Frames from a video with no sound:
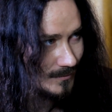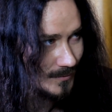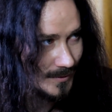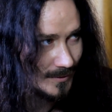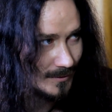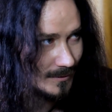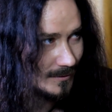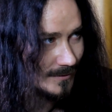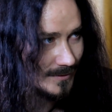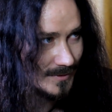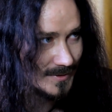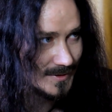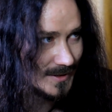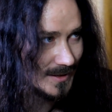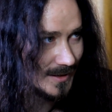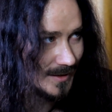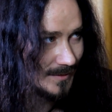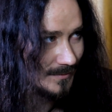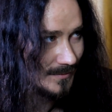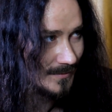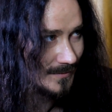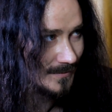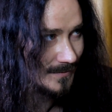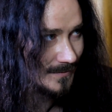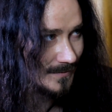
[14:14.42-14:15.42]
We're all the
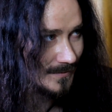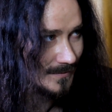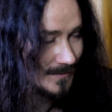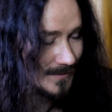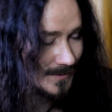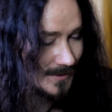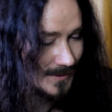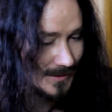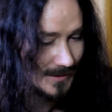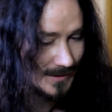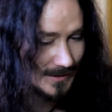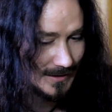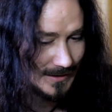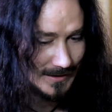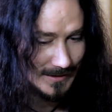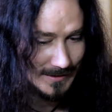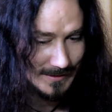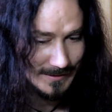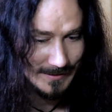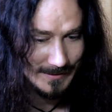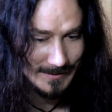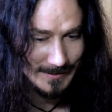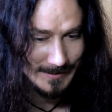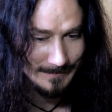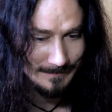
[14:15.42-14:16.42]
same.
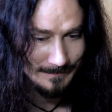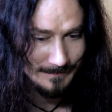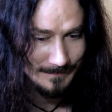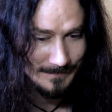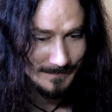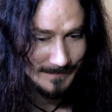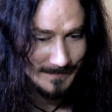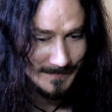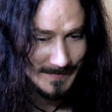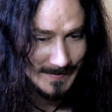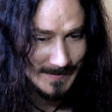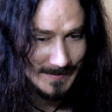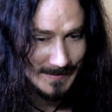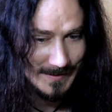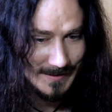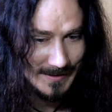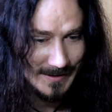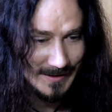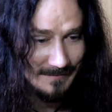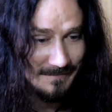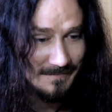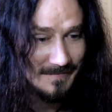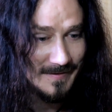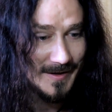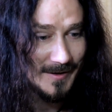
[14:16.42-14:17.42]
And
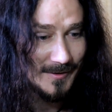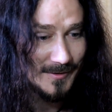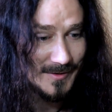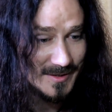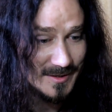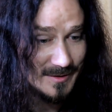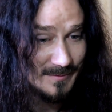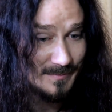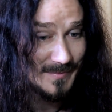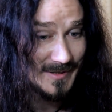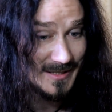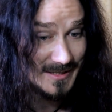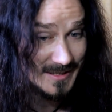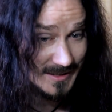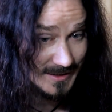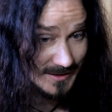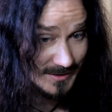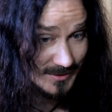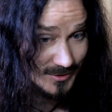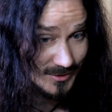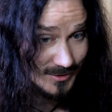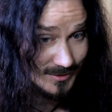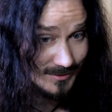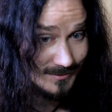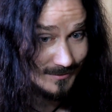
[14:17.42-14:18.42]
if there is a
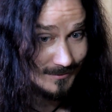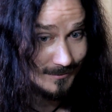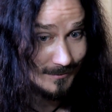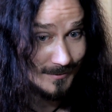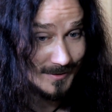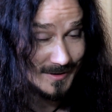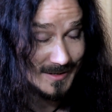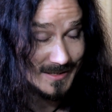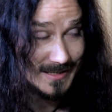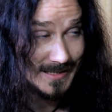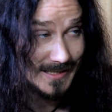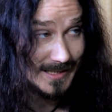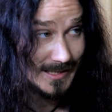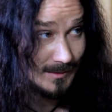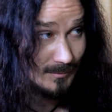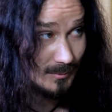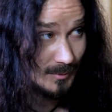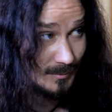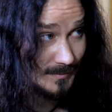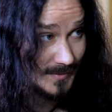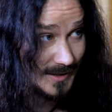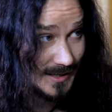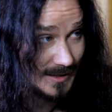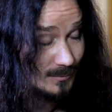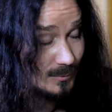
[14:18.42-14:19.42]
message on this
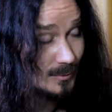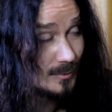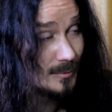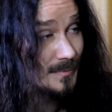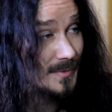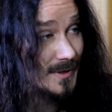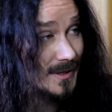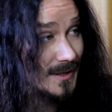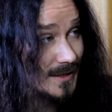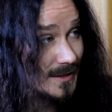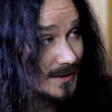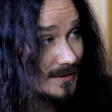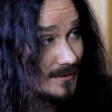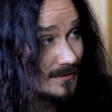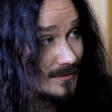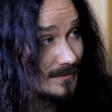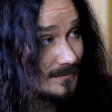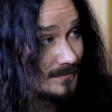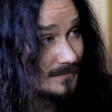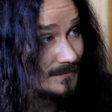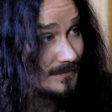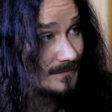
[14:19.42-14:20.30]
album, that would be it.